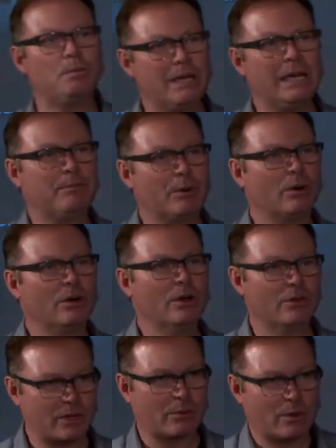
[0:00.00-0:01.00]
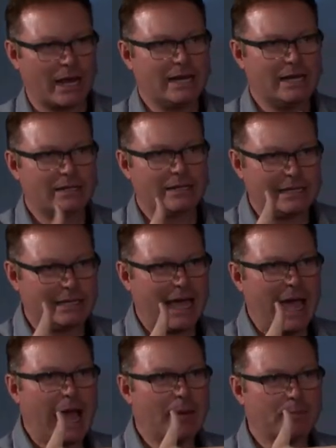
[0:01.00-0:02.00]
people that ran into the
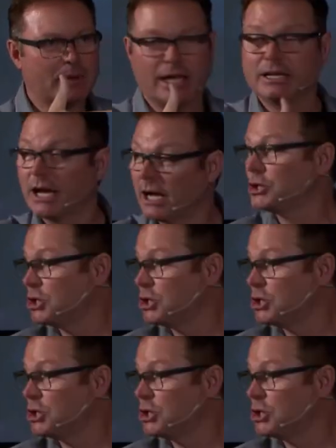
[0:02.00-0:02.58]
gap and got